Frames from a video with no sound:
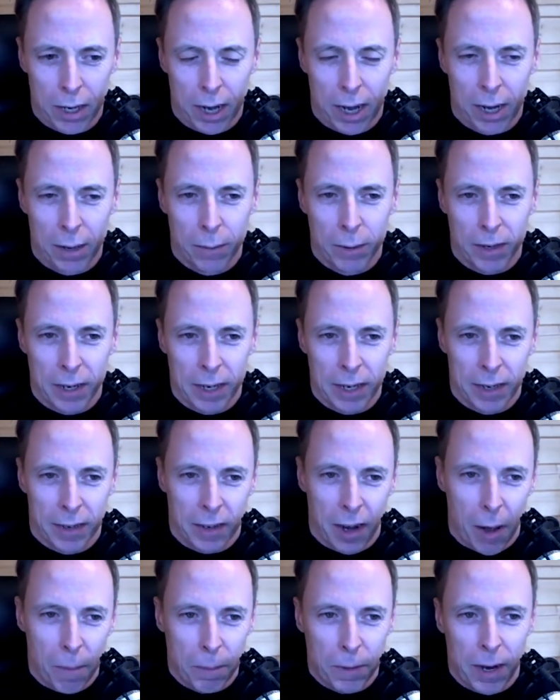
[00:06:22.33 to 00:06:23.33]
I was in the
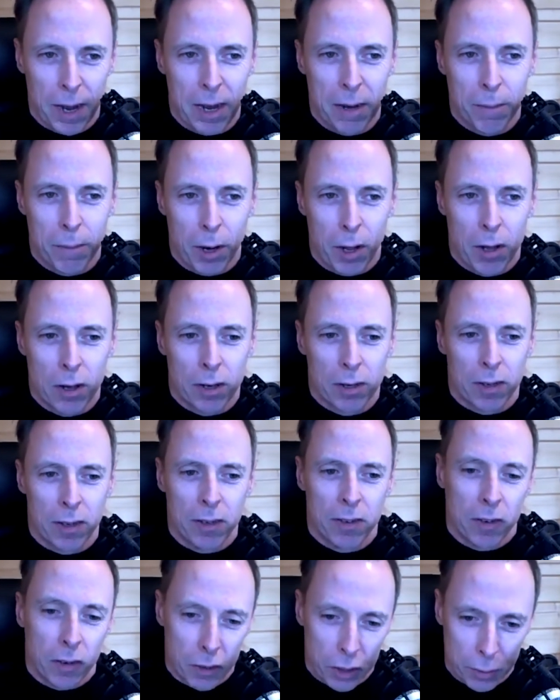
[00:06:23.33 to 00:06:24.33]
top 10 blogs in
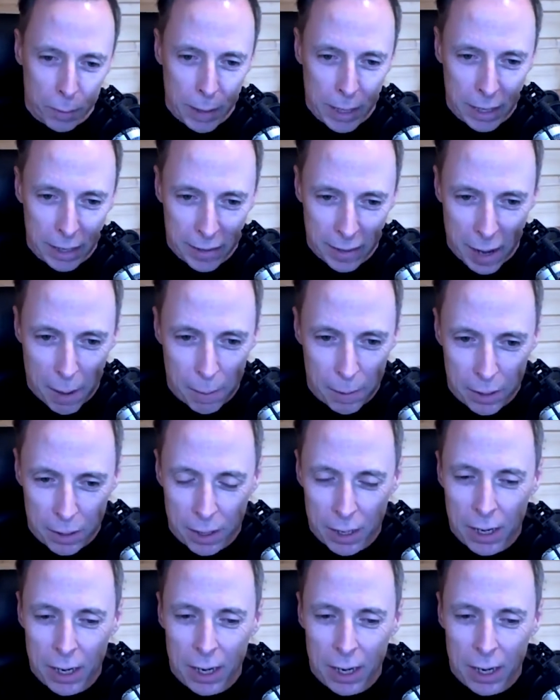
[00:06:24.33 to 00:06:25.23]
Social Media Examiner.